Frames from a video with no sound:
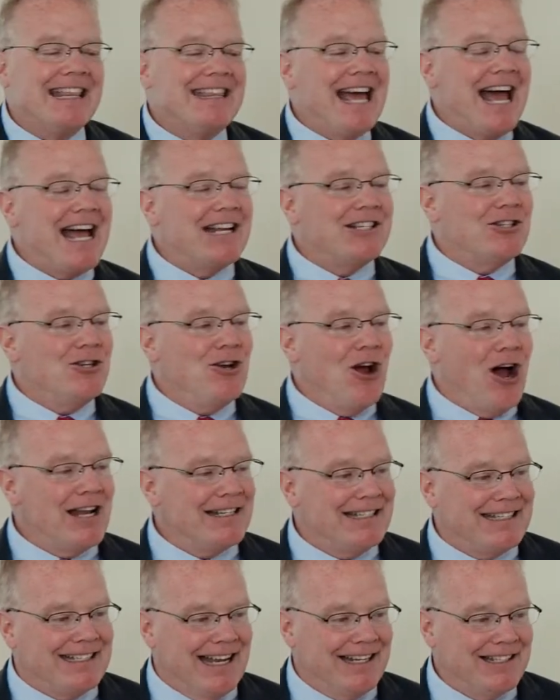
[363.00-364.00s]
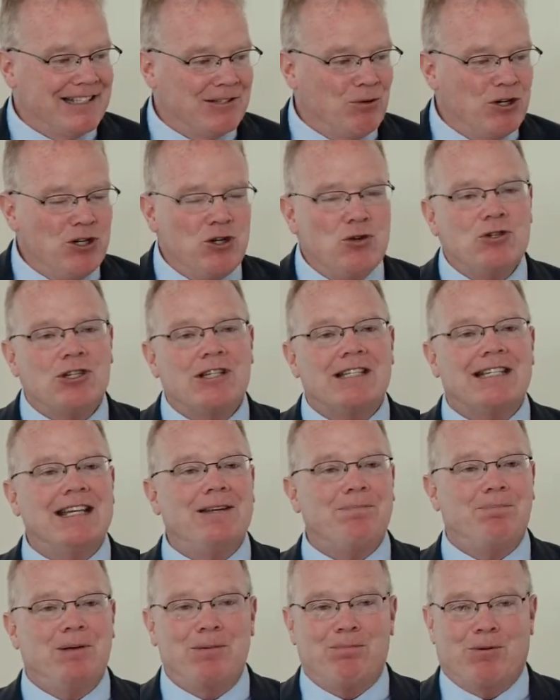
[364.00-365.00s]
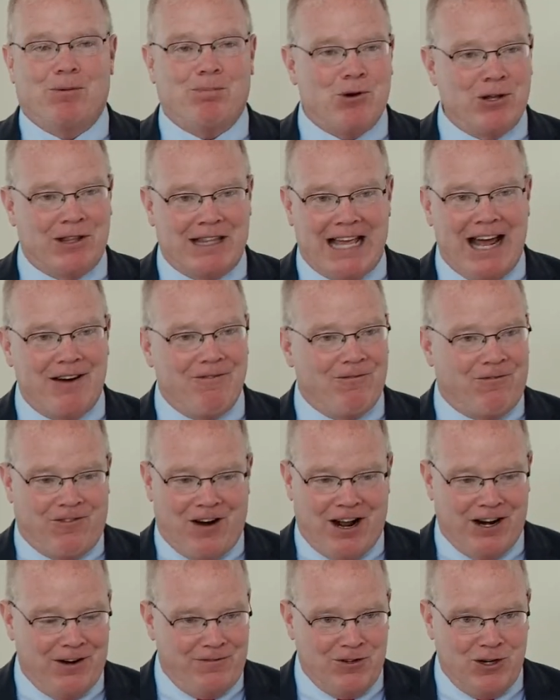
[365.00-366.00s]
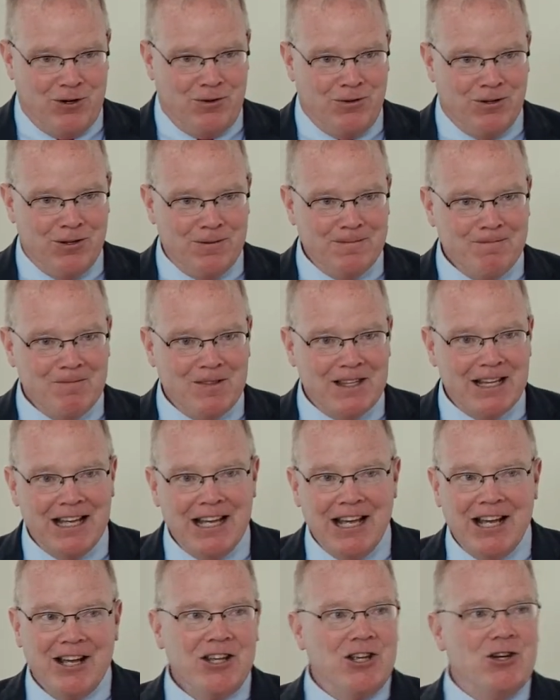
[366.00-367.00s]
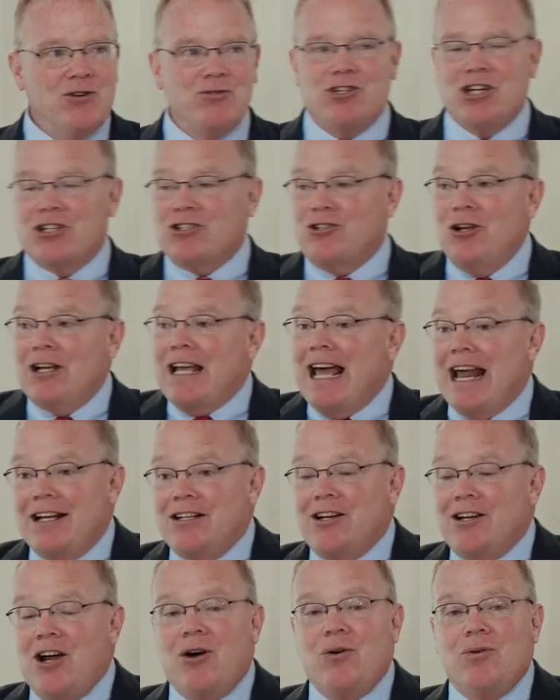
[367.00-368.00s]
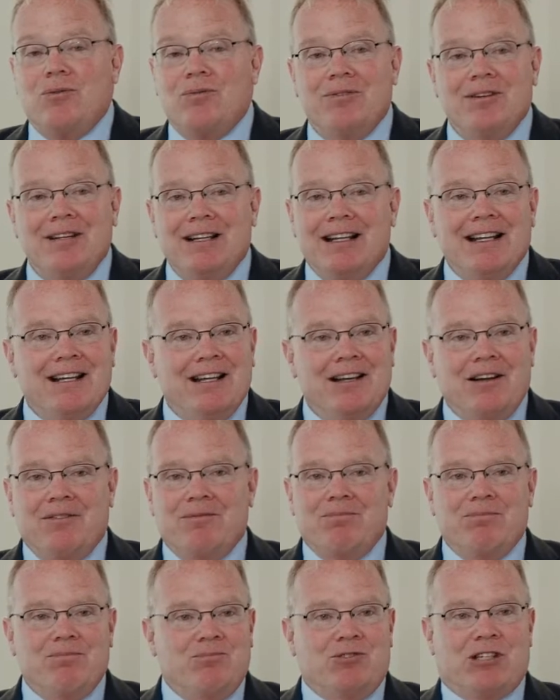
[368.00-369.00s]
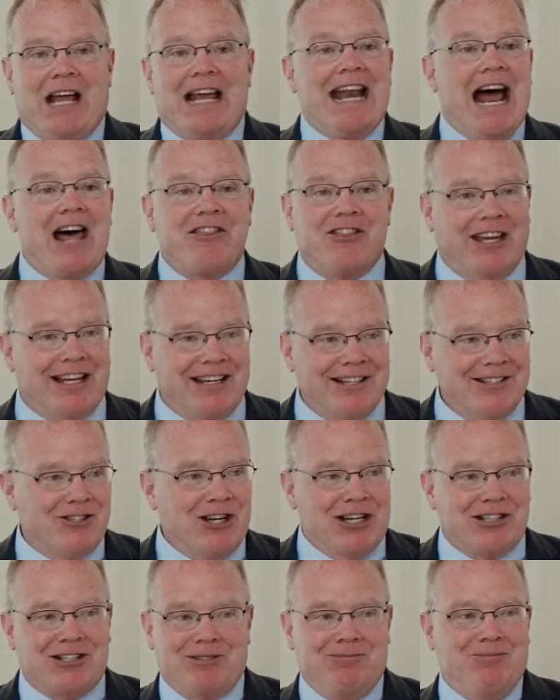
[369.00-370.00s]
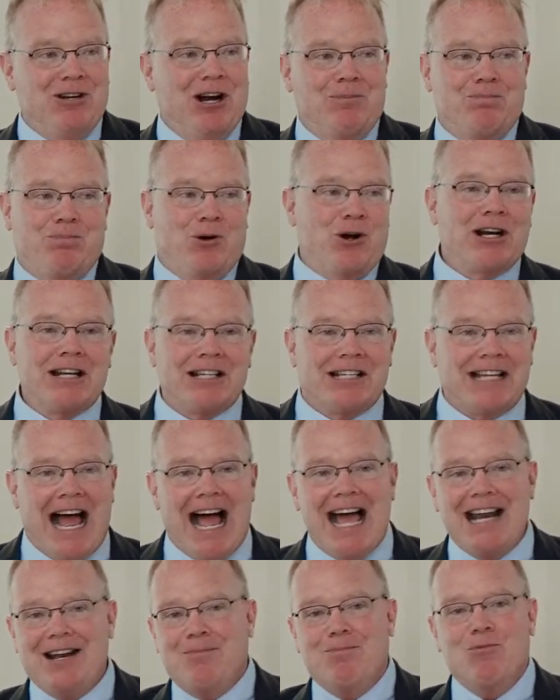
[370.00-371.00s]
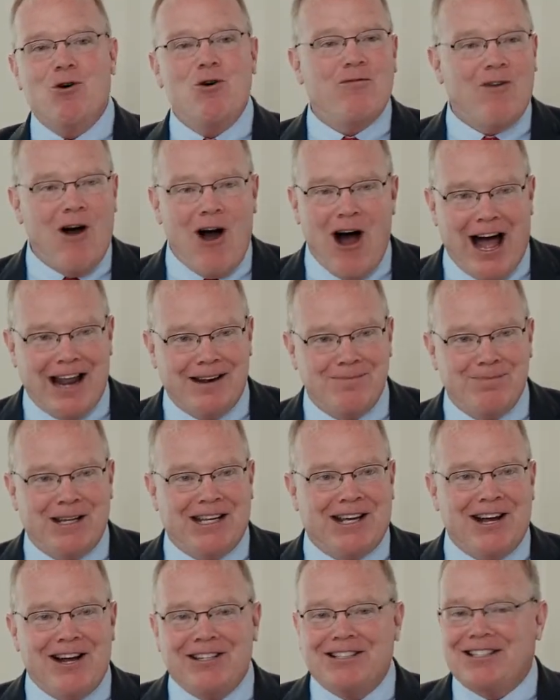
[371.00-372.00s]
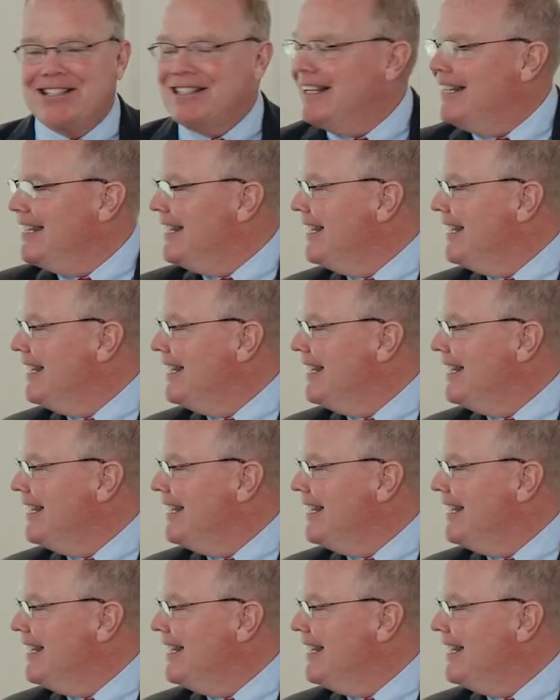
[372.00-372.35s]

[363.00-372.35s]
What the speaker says: That's nonsense. When you see people put that in front of you, you just look at it and go, say nothing. Just, put it aside and move on, because